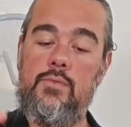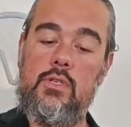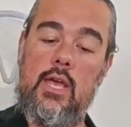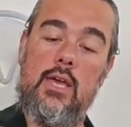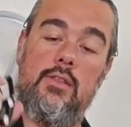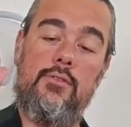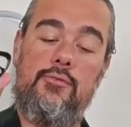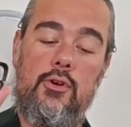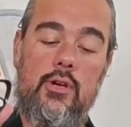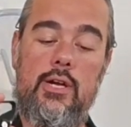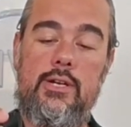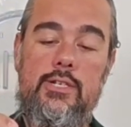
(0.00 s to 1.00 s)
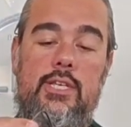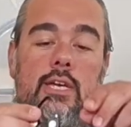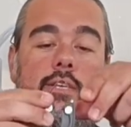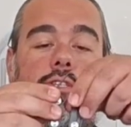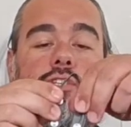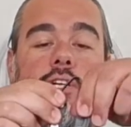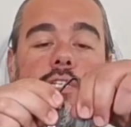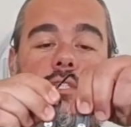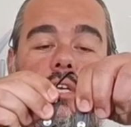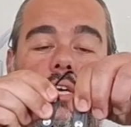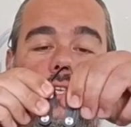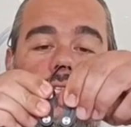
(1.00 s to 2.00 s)
and the foil cutters can adjust
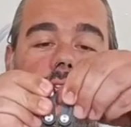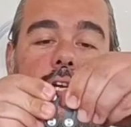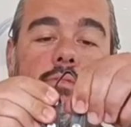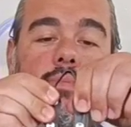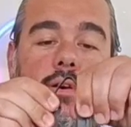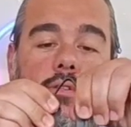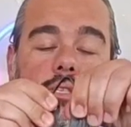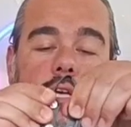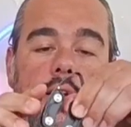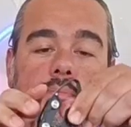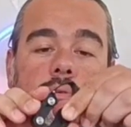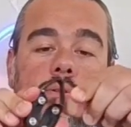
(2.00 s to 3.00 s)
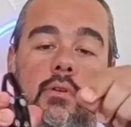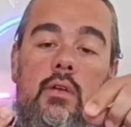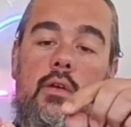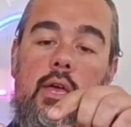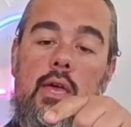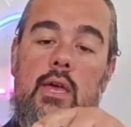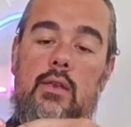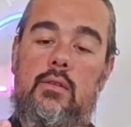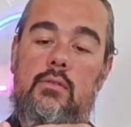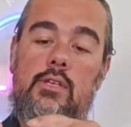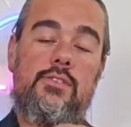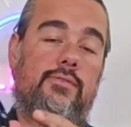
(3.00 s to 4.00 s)
to any size bottle top,
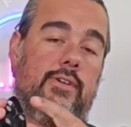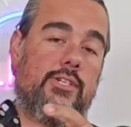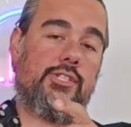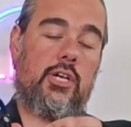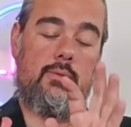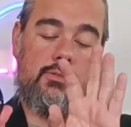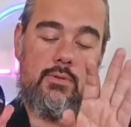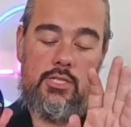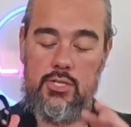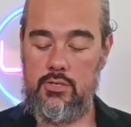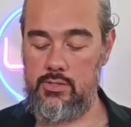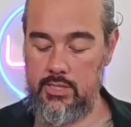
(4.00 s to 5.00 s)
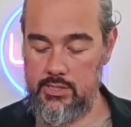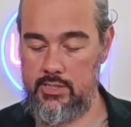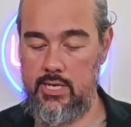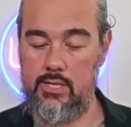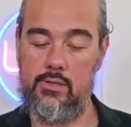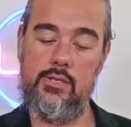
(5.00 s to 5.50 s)
and these are very sharp, so make sure you don't touch that.